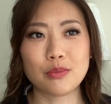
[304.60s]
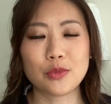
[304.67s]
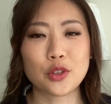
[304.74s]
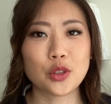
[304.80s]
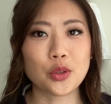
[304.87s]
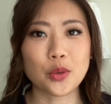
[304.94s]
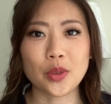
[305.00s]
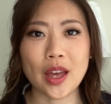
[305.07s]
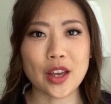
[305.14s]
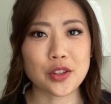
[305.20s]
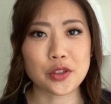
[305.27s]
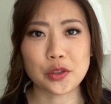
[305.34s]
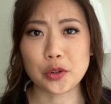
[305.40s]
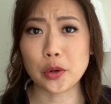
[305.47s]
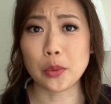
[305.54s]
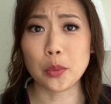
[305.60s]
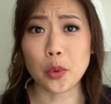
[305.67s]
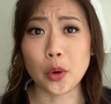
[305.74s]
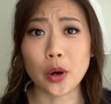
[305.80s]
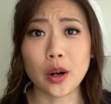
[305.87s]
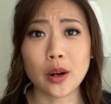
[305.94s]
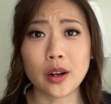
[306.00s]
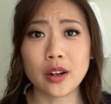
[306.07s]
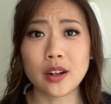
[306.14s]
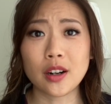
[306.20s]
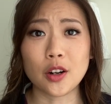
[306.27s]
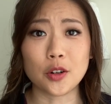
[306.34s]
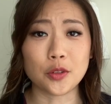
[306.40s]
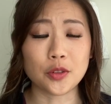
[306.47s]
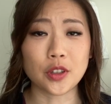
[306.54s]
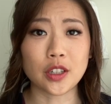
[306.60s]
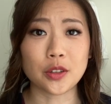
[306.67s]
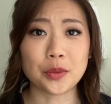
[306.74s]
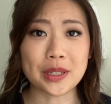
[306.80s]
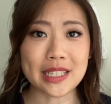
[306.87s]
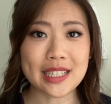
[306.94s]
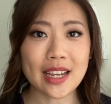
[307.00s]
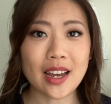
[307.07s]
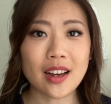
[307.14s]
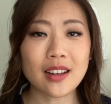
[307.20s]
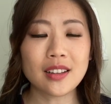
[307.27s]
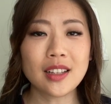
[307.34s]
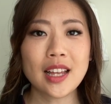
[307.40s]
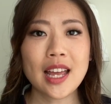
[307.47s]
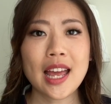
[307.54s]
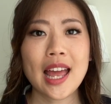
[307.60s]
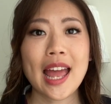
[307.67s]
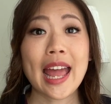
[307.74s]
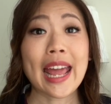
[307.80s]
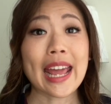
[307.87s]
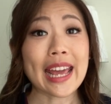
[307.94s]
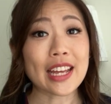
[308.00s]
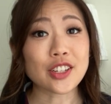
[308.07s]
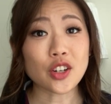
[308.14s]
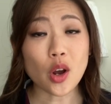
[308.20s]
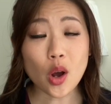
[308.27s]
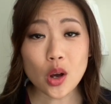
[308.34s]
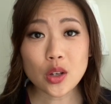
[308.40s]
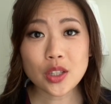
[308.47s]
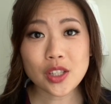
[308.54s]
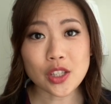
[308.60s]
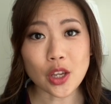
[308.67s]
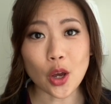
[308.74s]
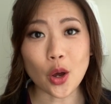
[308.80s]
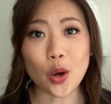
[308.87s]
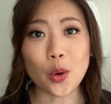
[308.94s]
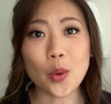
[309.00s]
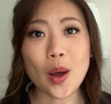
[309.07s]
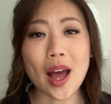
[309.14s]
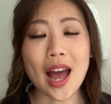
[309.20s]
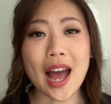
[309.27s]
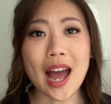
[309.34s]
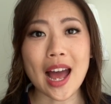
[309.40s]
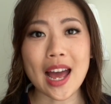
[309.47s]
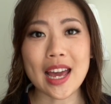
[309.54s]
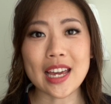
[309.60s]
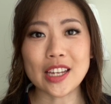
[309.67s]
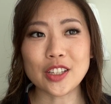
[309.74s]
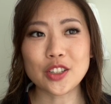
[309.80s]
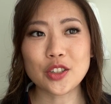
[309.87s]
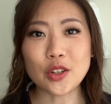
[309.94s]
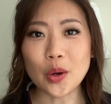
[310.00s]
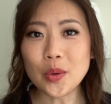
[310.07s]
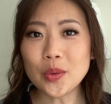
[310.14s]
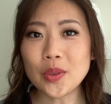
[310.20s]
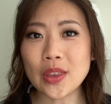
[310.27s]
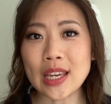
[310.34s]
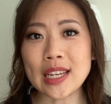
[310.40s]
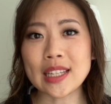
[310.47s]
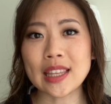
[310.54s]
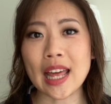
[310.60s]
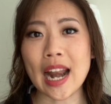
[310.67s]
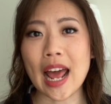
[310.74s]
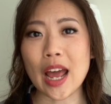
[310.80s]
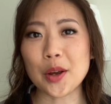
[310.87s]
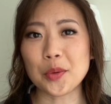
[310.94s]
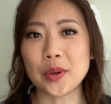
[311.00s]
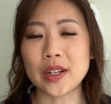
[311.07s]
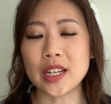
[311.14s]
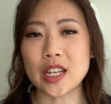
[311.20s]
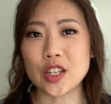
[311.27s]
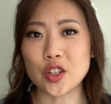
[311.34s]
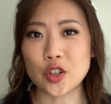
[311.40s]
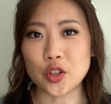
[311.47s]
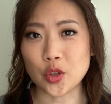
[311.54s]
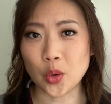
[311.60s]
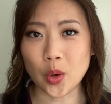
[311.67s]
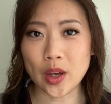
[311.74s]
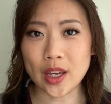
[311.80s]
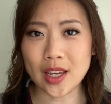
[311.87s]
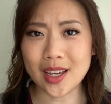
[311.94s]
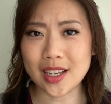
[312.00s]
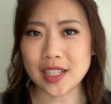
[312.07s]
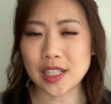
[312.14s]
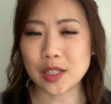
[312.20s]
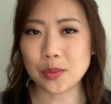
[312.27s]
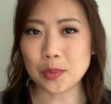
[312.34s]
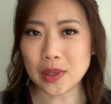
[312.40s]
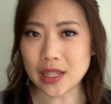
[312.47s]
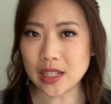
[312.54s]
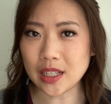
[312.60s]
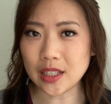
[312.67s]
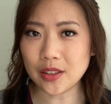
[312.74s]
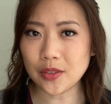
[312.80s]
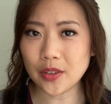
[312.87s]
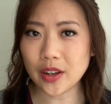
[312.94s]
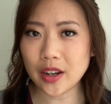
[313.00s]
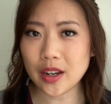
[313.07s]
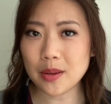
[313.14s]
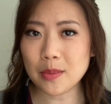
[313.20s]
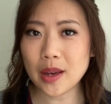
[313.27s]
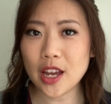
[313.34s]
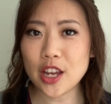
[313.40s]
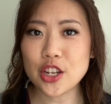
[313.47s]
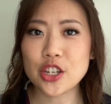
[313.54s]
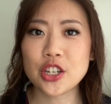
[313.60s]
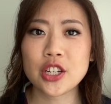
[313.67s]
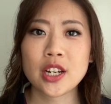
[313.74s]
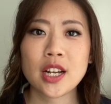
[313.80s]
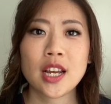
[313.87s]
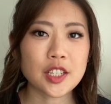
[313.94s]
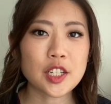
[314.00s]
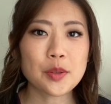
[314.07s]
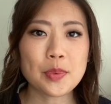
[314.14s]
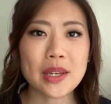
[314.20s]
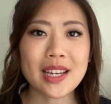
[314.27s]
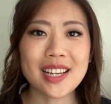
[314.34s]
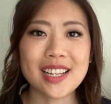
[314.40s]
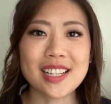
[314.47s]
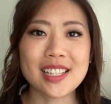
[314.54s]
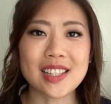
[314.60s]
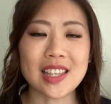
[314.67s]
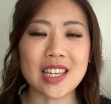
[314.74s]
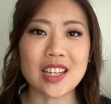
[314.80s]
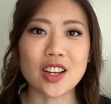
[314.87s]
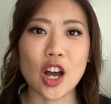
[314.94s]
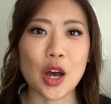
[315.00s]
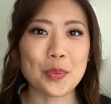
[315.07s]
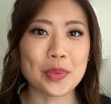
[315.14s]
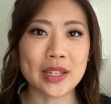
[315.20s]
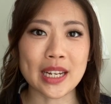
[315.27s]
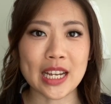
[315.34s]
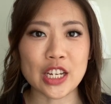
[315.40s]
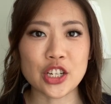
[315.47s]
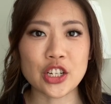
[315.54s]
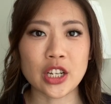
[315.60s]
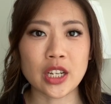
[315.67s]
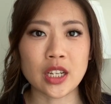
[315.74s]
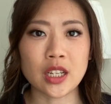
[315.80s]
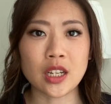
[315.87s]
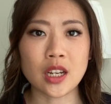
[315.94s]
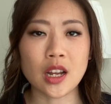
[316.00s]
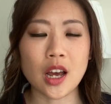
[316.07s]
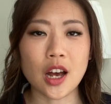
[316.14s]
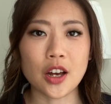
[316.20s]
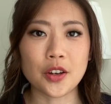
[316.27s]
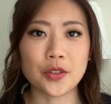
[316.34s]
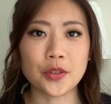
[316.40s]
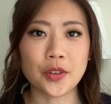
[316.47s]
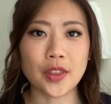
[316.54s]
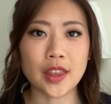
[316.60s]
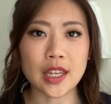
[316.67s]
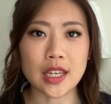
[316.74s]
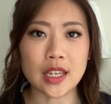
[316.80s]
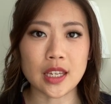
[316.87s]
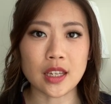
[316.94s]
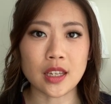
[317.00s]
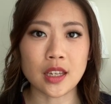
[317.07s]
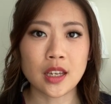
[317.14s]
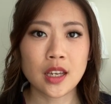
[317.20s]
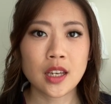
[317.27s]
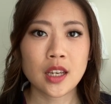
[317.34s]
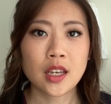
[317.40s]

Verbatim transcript: two thousand or more over retail. And also, I don't think that I would enjoy a speedy very much, just because the combination of the